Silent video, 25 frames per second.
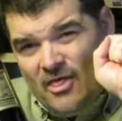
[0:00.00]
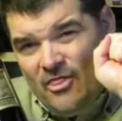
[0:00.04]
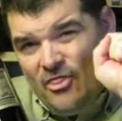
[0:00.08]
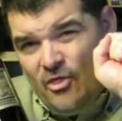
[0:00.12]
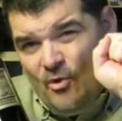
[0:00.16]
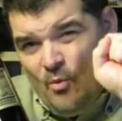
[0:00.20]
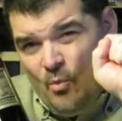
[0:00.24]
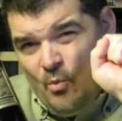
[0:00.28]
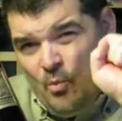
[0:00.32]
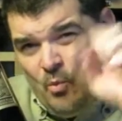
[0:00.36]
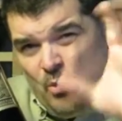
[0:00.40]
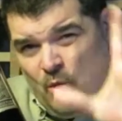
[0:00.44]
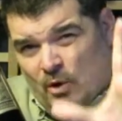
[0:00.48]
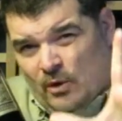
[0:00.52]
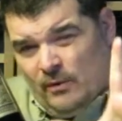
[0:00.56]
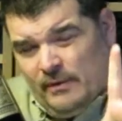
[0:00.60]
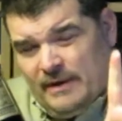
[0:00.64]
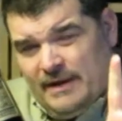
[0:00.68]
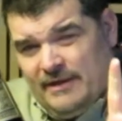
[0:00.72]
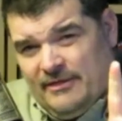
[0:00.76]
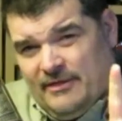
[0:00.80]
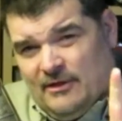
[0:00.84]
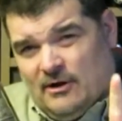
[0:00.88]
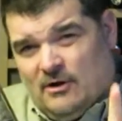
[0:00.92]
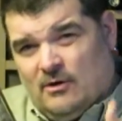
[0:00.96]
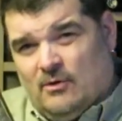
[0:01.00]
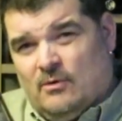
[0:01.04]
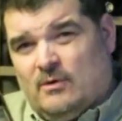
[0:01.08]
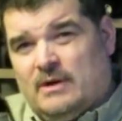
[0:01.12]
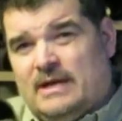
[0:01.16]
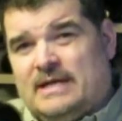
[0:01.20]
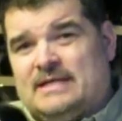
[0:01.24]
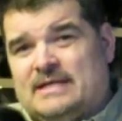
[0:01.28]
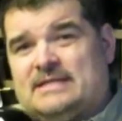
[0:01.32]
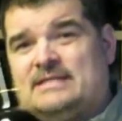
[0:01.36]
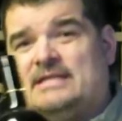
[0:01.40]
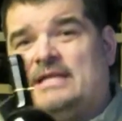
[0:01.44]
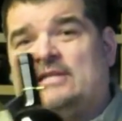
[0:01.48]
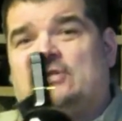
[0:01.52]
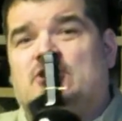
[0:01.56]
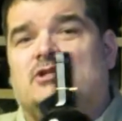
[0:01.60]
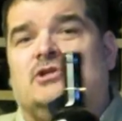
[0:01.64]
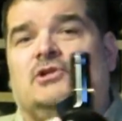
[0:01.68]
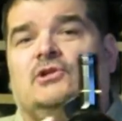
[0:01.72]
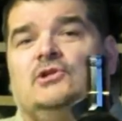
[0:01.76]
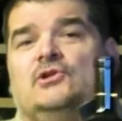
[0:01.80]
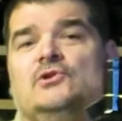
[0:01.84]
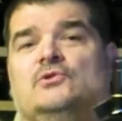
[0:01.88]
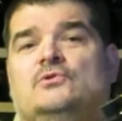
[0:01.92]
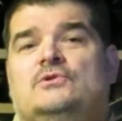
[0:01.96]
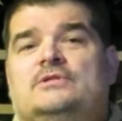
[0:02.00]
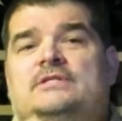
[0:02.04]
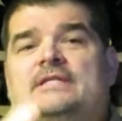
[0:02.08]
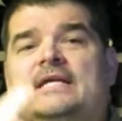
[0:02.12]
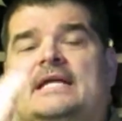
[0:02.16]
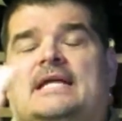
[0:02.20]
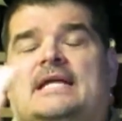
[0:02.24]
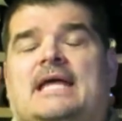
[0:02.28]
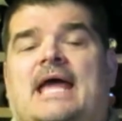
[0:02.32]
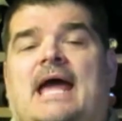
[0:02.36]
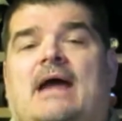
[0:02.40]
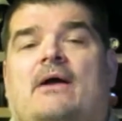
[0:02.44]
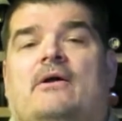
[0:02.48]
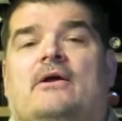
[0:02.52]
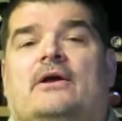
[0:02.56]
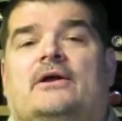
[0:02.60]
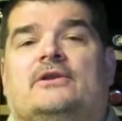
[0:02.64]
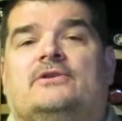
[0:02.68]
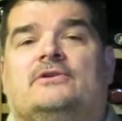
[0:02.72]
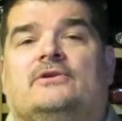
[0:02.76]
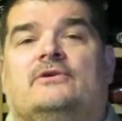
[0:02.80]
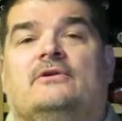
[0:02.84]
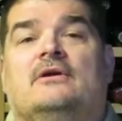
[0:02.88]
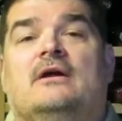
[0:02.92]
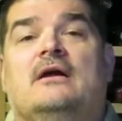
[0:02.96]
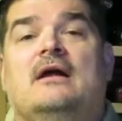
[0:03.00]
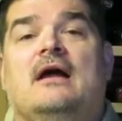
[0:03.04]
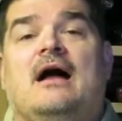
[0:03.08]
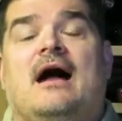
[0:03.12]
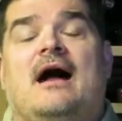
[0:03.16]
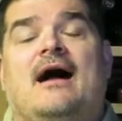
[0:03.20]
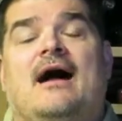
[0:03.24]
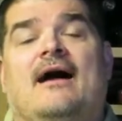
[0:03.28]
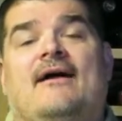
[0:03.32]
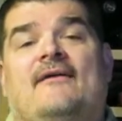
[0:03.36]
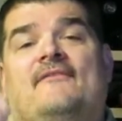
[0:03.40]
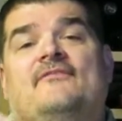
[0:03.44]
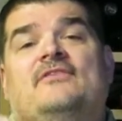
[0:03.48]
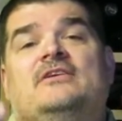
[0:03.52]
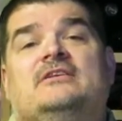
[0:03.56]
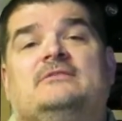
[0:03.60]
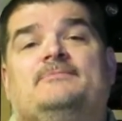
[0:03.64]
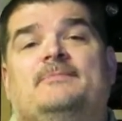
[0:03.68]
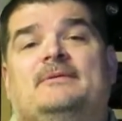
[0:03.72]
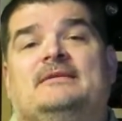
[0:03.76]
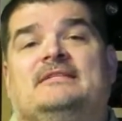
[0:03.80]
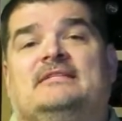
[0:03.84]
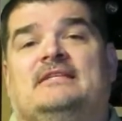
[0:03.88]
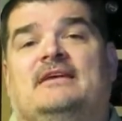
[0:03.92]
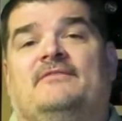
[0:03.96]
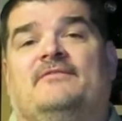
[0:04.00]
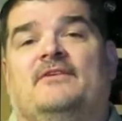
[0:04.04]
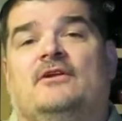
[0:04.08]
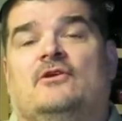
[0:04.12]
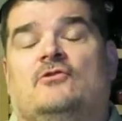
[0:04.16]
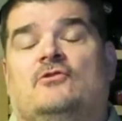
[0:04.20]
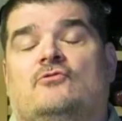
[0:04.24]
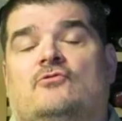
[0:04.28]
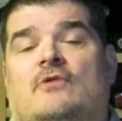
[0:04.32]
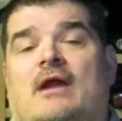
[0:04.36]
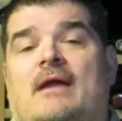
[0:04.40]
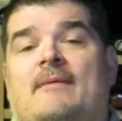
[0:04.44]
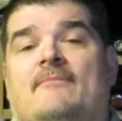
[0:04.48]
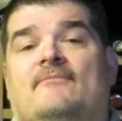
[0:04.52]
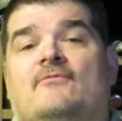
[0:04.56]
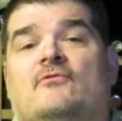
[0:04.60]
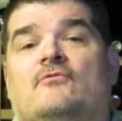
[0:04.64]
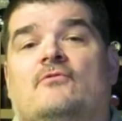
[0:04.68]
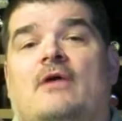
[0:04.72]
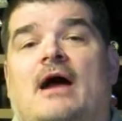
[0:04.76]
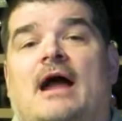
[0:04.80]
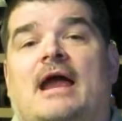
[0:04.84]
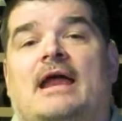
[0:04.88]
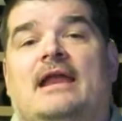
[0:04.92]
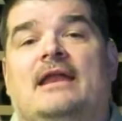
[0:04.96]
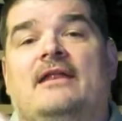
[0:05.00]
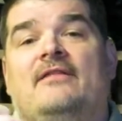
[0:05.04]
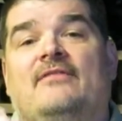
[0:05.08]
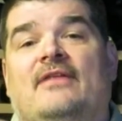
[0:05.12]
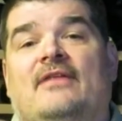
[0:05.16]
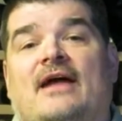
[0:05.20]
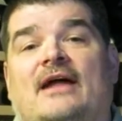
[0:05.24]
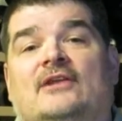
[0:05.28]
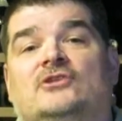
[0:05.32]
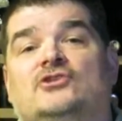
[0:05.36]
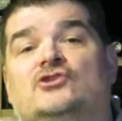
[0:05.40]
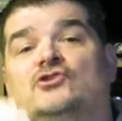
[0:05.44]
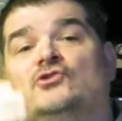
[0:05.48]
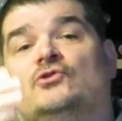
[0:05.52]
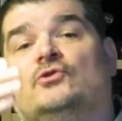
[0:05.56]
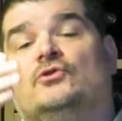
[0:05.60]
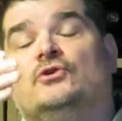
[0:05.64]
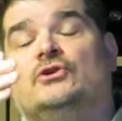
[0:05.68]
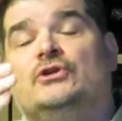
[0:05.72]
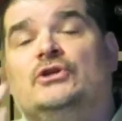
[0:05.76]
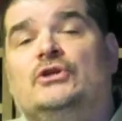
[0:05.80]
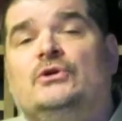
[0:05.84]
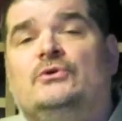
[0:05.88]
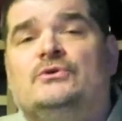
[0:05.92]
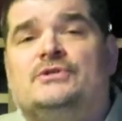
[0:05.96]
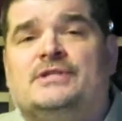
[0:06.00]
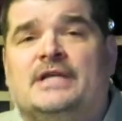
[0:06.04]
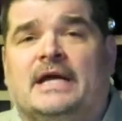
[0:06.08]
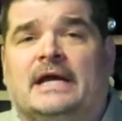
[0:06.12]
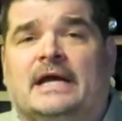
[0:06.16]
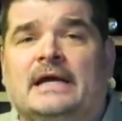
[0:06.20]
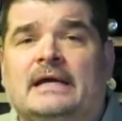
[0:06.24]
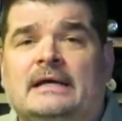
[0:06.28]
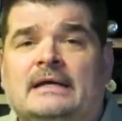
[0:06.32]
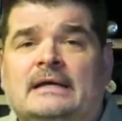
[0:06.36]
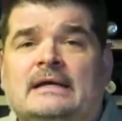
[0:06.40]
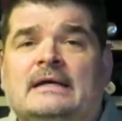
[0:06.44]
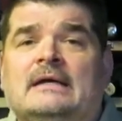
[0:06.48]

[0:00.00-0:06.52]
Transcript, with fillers: The worry, though, is that you'll lose the character of the specific grape variety that you're using.